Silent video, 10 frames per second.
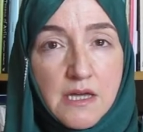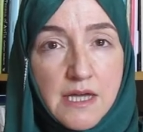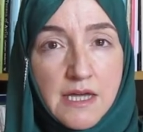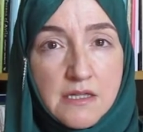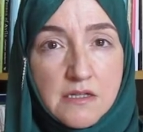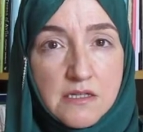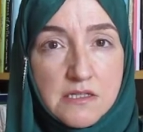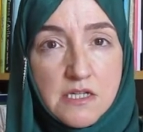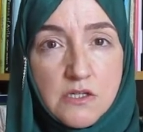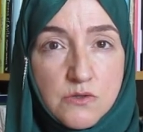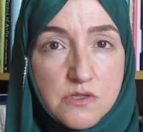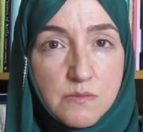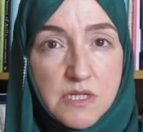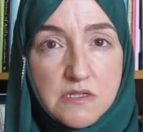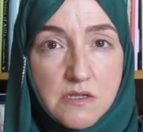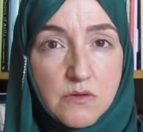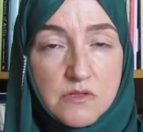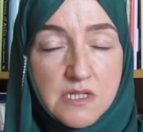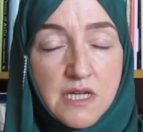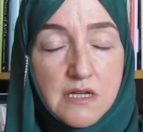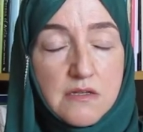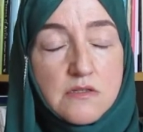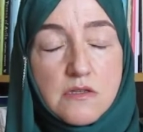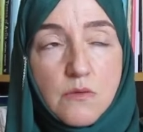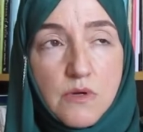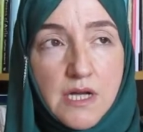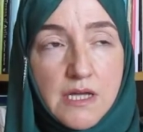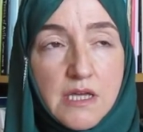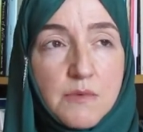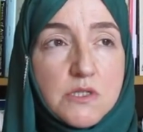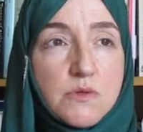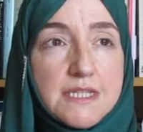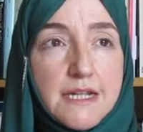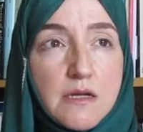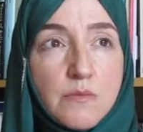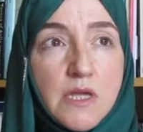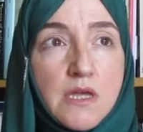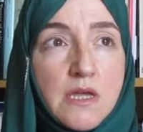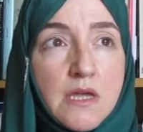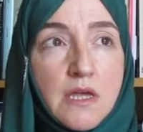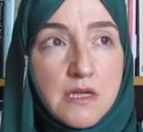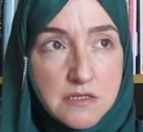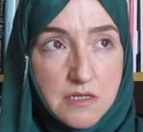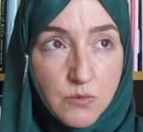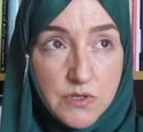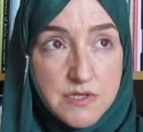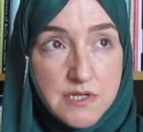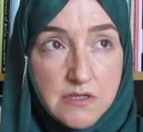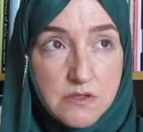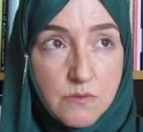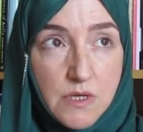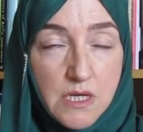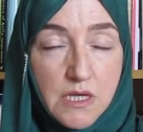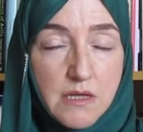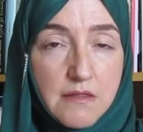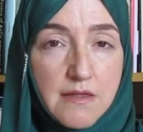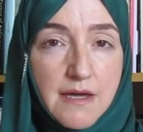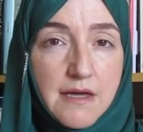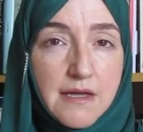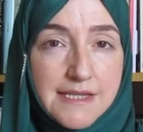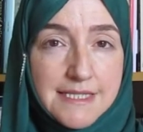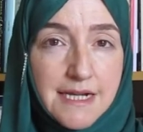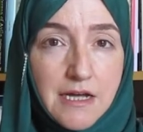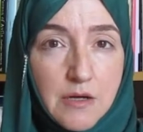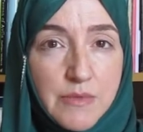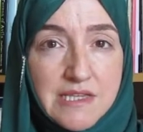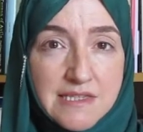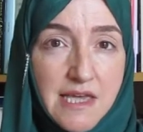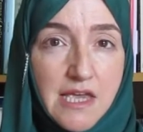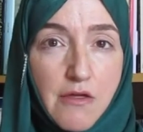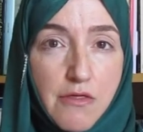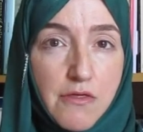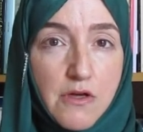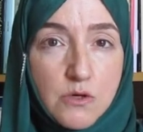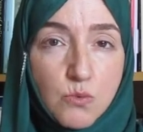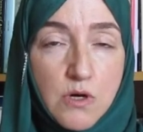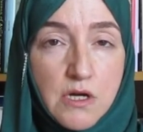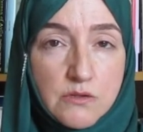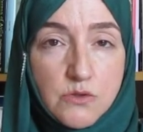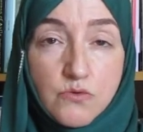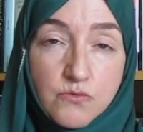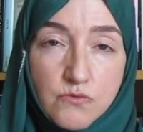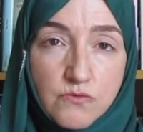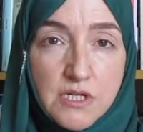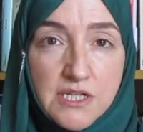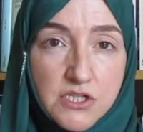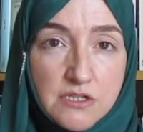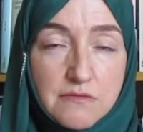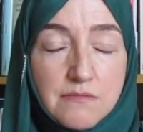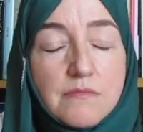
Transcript: and continues to be so today. So when I came into Islam, someone said to me that Islam is a third world religion